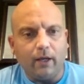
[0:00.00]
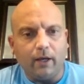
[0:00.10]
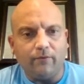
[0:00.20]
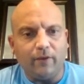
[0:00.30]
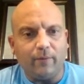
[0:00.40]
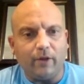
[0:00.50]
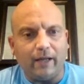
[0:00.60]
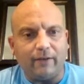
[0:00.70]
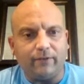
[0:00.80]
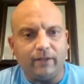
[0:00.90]
female
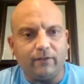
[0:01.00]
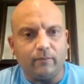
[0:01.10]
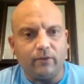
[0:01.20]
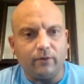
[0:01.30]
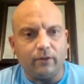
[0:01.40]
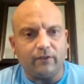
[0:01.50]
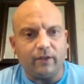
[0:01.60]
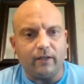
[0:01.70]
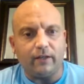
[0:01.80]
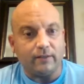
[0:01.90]
athletes in Missouri
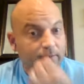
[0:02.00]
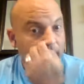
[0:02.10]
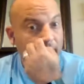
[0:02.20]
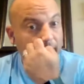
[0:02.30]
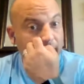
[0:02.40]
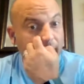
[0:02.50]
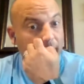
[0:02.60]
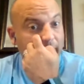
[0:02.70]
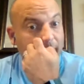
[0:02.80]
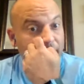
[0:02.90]
State history, and her
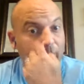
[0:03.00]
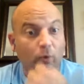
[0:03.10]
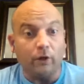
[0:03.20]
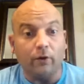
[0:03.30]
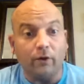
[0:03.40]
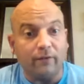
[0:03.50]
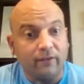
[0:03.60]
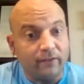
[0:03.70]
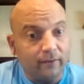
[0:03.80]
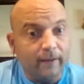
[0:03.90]
name was Morgan
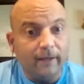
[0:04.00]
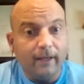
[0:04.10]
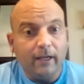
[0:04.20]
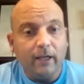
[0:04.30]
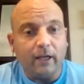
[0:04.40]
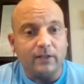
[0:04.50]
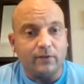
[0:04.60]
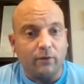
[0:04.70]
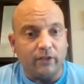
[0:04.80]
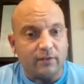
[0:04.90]
Griffiths. And
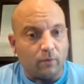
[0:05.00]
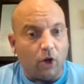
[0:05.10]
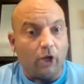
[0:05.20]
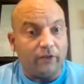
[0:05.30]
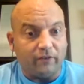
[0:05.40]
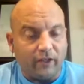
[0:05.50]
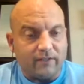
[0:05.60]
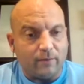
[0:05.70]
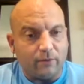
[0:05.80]
so these were all these kids that were